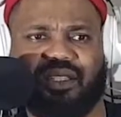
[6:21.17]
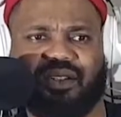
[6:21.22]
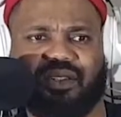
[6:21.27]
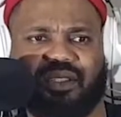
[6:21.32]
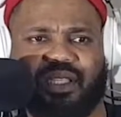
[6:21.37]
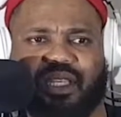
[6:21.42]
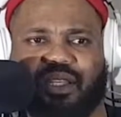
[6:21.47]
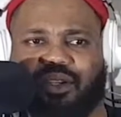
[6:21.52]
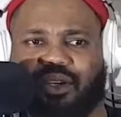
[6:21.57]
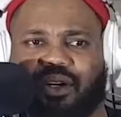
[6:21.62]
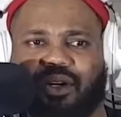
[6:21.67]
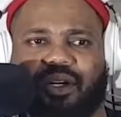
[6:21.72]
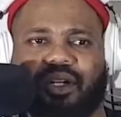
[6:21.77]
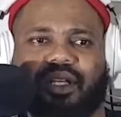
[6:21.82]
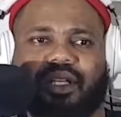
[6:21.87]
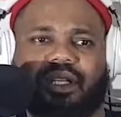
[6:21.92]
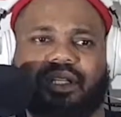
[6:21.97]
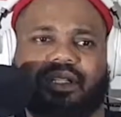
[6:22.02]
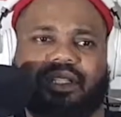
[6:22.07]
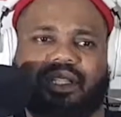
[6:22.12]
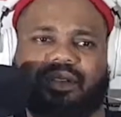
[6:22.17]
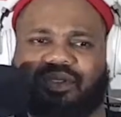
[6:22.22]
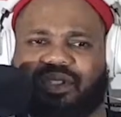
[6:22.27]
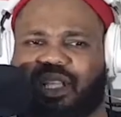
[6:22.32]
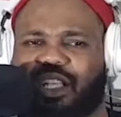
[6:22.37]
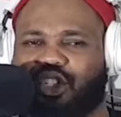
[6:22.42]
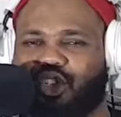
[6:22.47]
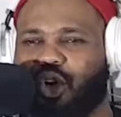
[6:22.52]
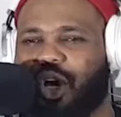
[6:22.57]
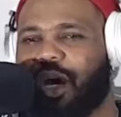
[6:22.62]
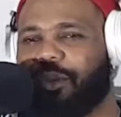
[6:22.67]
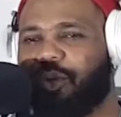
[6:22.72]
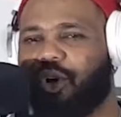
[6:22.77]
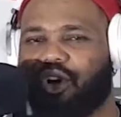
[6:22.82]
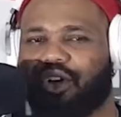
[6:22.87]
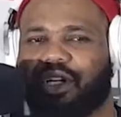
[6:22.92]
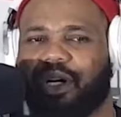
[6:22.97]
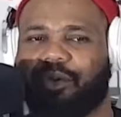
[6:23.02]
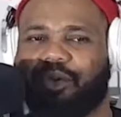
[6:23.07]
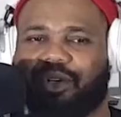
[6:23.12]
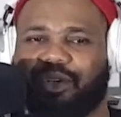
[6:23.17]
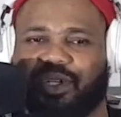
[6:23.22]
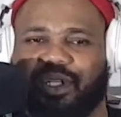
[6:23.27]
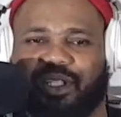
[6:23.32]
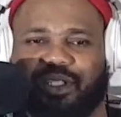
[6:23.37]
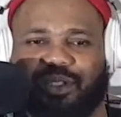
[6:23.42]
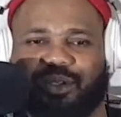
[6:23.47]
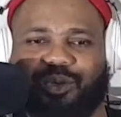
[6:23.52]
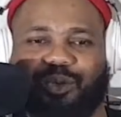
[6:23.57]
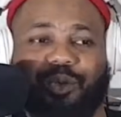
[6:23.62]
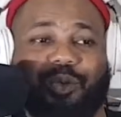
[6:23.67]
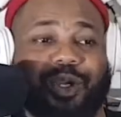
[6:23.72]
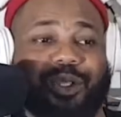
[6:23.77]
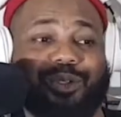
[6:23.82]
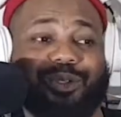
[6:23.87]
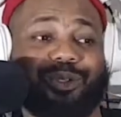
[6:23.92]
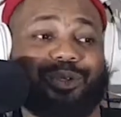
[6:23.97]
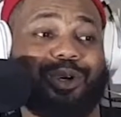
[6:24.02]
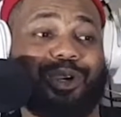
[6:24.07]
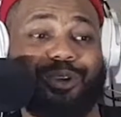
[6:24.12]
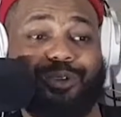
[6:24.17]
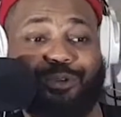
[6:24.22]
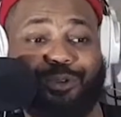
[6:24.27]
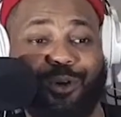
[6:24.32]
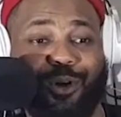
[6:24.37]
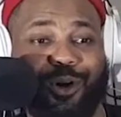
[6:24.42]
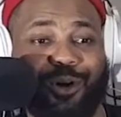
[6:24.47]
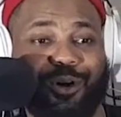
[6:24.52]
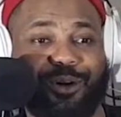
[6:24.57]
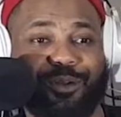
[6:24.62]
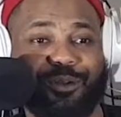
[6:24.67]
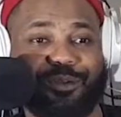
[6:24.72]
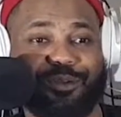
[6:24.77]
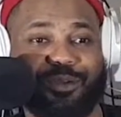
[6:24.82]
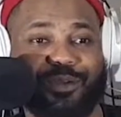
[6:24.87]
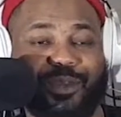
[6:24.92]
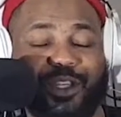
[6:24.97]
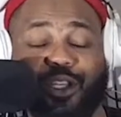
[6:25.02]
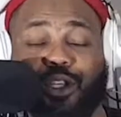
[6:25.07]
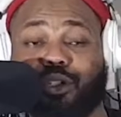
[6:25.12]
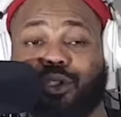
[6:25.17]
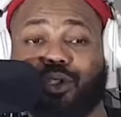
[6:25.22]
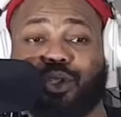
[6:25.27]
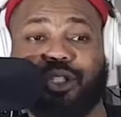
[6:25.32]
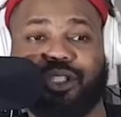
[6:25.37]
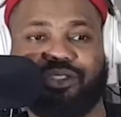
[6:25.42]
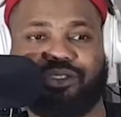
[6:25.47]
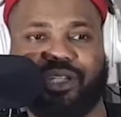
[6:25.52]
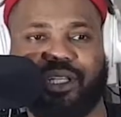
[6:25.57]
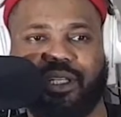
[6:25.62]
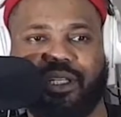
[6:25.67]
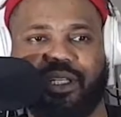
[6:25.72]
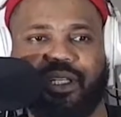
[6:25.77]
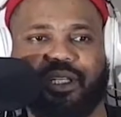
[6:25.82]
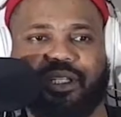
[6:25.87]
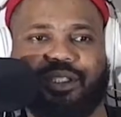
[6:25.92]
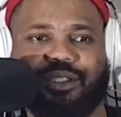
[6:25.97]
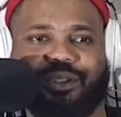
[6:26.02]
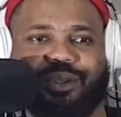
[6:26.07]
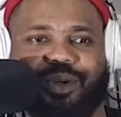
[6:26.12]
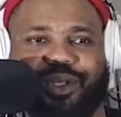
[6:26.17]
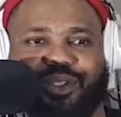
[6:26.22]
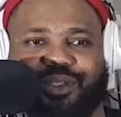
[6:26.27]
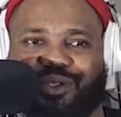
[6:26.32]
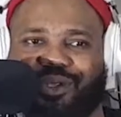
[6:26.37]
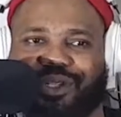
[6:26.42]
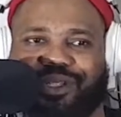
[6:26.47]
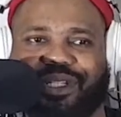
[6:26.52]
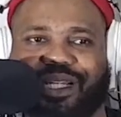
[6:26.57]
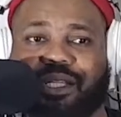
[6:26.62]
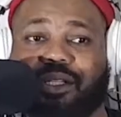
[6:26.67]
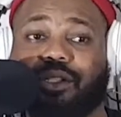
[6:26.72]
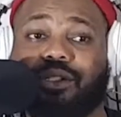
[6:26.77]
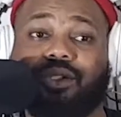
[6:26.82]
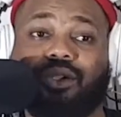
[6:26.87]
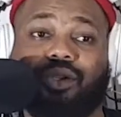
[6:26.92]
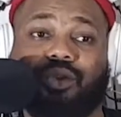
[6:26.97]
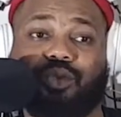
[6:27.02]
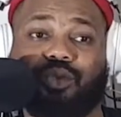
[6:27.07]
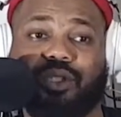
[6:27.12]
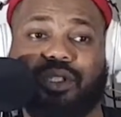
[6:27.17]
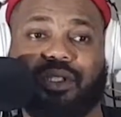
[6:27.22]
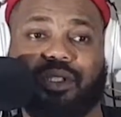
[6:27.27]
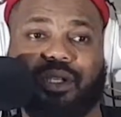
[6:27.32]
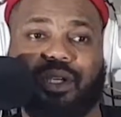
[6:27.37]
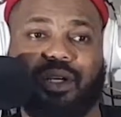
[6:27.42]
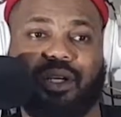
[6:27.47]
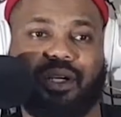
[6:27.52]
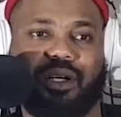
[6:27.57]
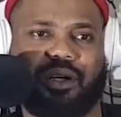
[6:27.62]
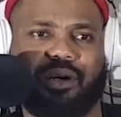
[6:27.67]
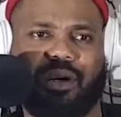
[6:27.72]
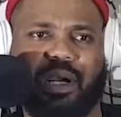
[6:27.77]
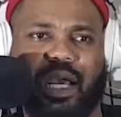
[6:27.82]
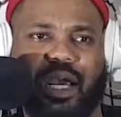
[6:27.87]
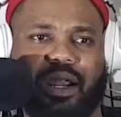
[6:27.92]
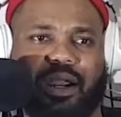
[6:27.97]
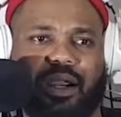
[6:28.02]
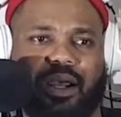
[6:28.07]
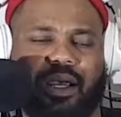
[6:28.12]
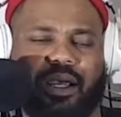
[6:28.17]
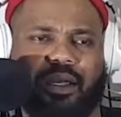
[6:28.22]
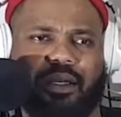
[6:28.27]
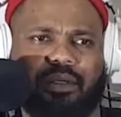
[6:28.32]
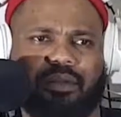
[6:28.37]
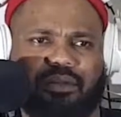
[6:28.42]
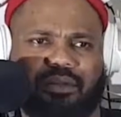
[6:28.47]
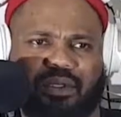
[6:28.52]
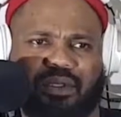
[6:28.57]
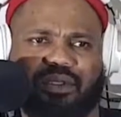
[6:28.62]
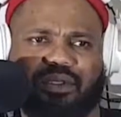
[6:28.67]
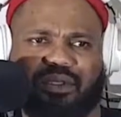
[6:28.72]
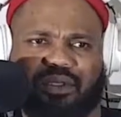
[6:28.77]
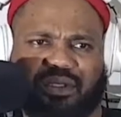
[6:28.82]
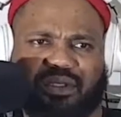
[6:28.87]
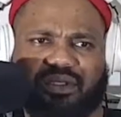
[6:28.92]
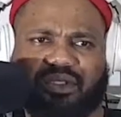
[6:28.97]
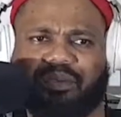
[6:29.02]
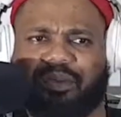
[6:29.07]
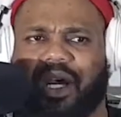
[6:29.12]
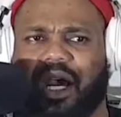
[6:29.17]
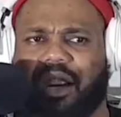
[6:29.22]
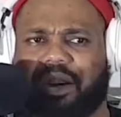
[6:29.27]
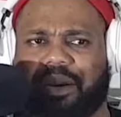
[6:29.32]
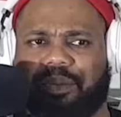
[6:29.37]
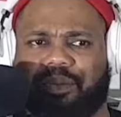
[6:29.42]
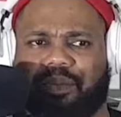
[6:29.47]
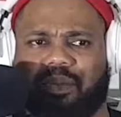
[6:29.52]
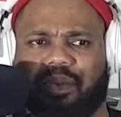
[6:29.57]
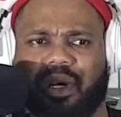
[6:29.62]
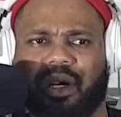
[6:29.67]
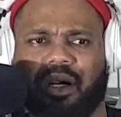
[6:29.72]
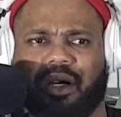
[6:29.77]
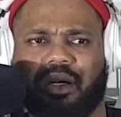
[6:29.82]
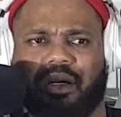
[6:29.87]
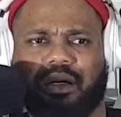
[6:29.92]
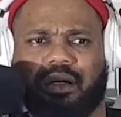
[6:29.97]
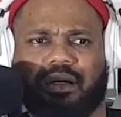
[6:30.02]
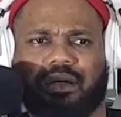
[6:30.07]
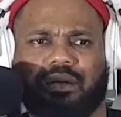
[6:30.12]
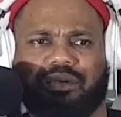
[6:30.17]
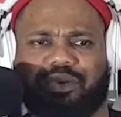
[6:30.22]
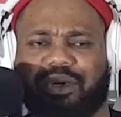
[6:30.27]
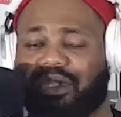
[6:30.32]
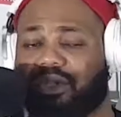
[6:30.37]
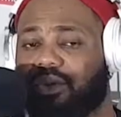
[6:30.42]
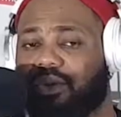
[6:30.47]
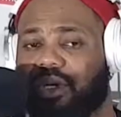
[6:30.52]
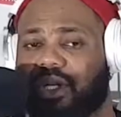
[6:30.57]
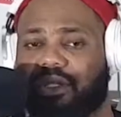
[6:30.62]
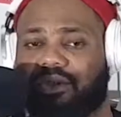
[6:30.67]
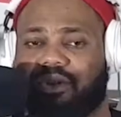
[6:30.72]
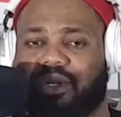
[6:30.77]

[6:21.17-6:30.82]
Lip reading: I was like, yo, it was like, yo, I'm hungry. I want to eat. So we went to Soy 4, no, Soy 3. So we went to Soy 3. I don't know which, some Arab restaurant, right?